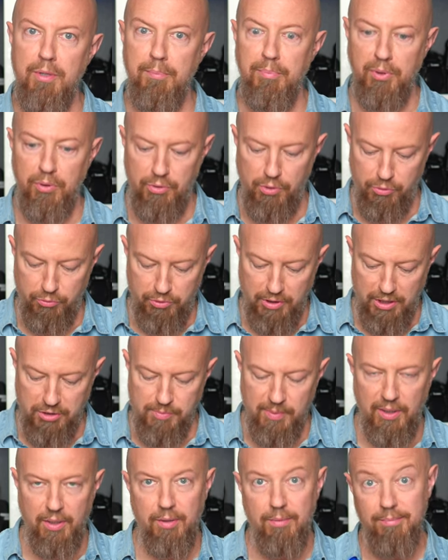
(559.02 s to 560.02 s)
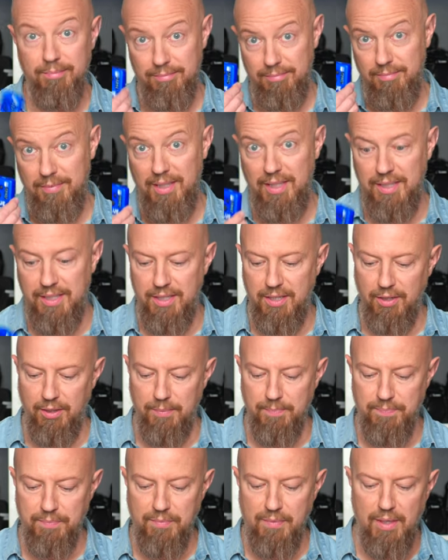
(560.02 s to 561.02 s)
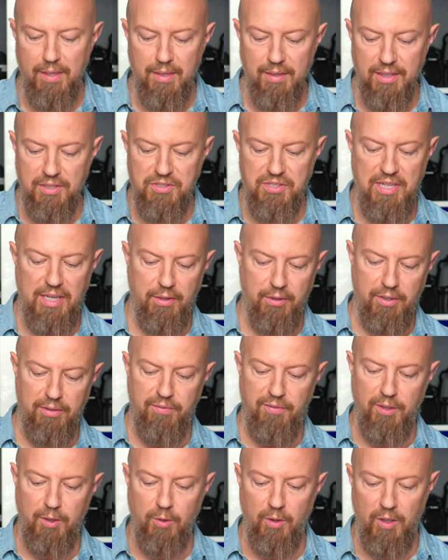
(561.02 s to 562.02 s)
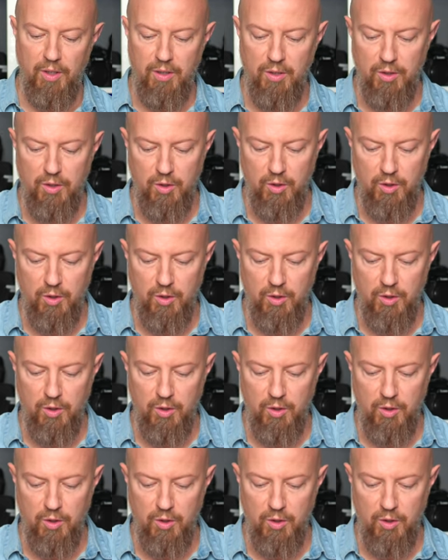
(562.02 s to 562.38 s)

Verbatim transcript: the Bluetooth transmitter in here. Let's see how to configure it.